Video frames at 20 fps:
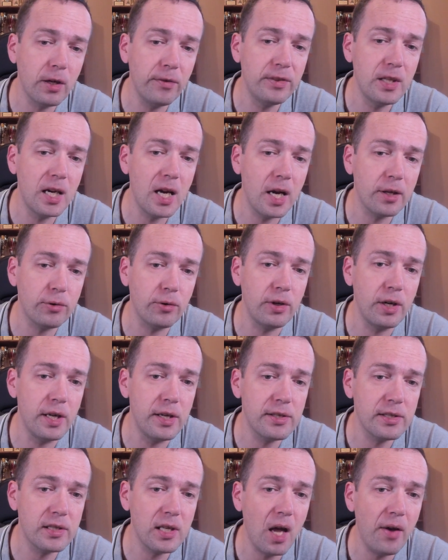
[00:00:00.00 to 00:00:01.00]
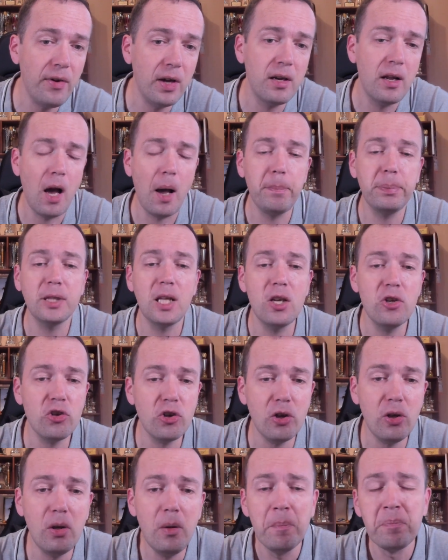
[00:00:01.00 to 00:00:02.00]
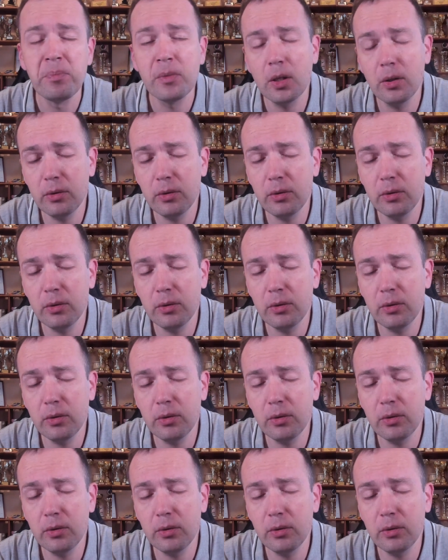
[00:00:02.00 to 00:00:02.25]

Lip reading: give the knight on d7 a potential